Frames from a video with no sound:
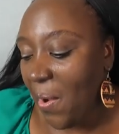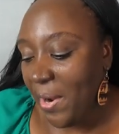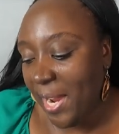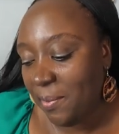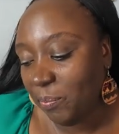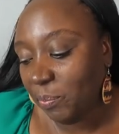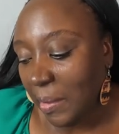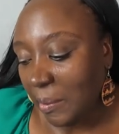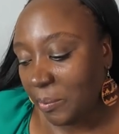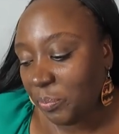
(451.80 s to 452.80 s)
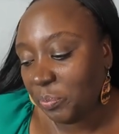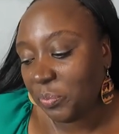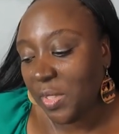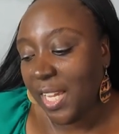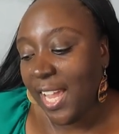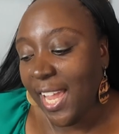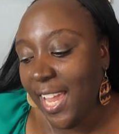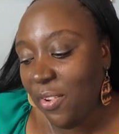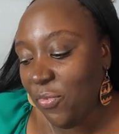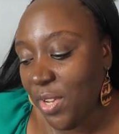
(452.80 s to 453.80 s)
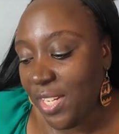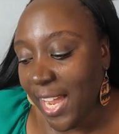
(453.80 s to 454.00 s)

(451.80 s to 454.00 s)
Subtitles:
All right. If